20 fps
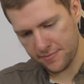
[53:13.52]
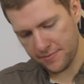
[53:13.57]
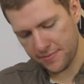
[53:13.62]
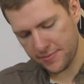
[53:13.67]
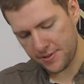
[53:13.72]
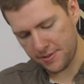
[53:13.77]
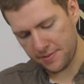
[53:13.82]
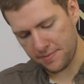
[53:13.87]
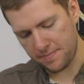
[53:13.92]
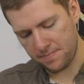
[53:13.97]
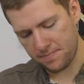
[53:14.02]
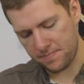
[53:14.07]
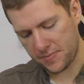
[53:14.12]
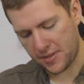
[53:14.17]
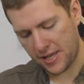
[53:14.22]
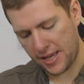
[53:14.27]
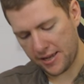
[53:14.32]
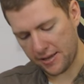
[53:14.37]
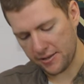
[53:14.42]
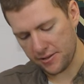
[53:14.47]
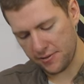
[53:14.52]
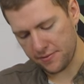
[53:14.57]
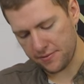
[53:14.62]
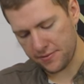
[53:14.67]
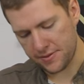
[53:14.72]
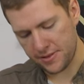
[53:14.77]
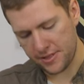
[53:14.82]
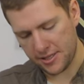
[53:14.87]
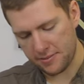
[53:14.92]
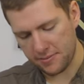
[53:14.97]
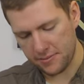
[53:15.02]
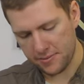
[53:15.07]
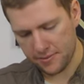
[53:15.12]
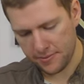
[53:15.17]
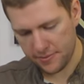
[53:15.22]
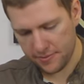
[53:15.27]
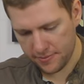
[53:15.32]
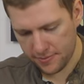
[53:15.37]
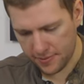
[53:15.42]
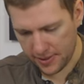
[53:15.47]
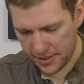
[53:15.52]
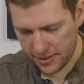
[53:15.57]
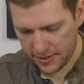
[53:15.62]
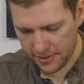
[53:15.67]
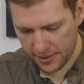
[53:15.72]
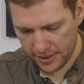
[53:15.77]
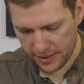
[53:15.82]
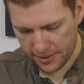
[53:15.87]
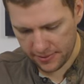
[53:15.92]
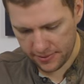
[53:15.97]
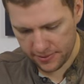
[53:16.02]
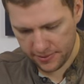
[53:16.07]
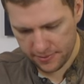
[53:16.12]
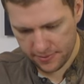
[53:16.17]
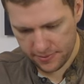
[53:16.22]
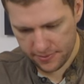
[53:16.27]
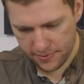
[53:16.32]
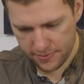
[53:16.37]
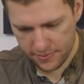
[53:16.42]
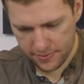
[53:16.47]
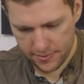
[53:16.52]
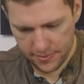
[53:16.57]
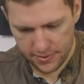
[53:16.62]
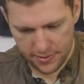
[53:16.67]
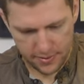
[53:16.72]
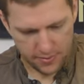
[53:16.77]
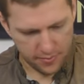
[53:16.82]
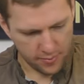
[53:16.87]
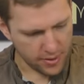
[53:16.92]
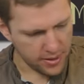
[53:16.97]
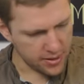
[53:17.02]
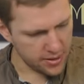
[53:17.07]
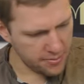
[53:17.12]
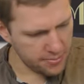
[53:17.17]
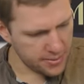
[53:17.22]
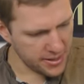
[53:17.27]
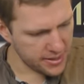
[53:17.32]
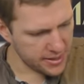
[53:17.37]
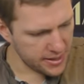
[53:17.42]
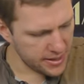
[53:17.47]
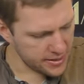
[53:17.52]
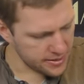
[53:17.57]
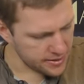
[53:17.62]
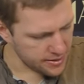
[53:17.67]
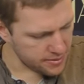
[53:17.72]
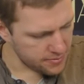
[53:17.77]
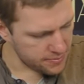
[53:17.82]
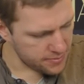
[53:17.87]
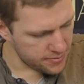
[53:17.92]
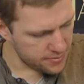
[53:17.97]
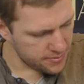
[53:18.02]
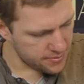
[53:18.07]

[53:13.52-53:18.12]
to getting a lot of sleep. Wait, hang on. Why did I pick these up?